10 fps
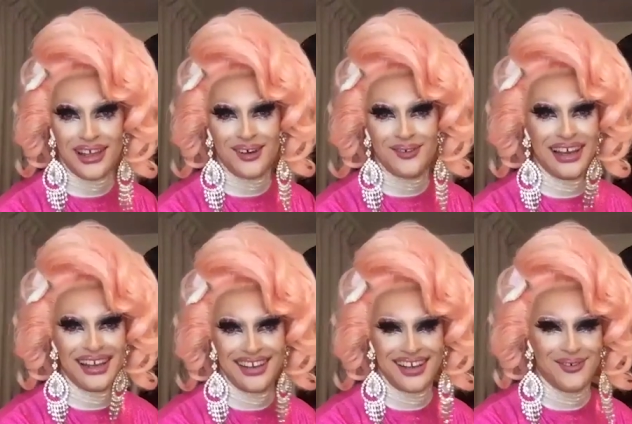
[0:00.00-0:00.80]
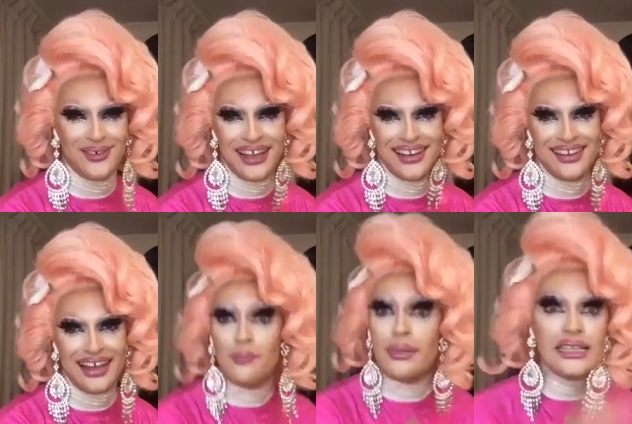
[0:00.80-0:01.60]
I can't wait.
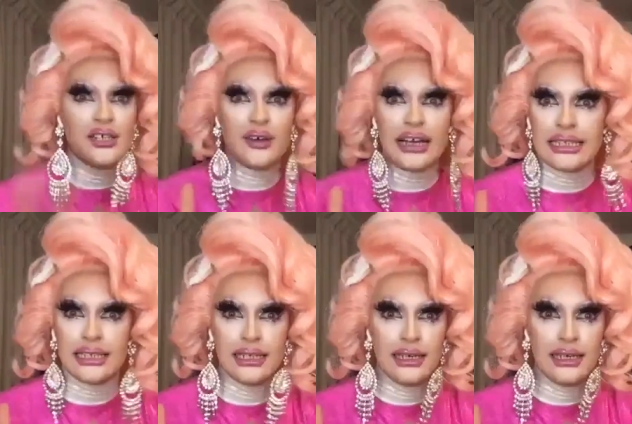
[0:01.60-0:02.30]
And meet and greets.